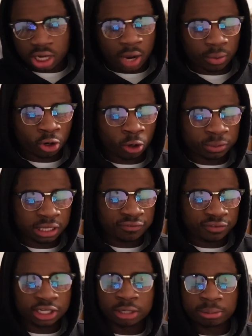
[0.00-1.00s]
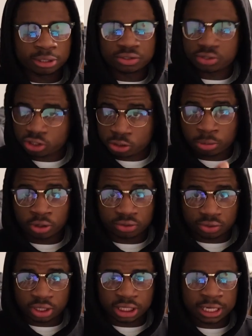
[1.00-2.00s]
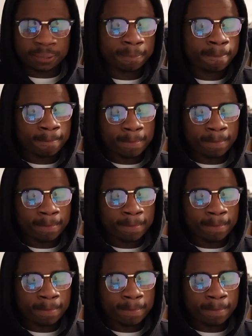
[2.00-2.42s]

I would hope that Vienna players are smarter than that.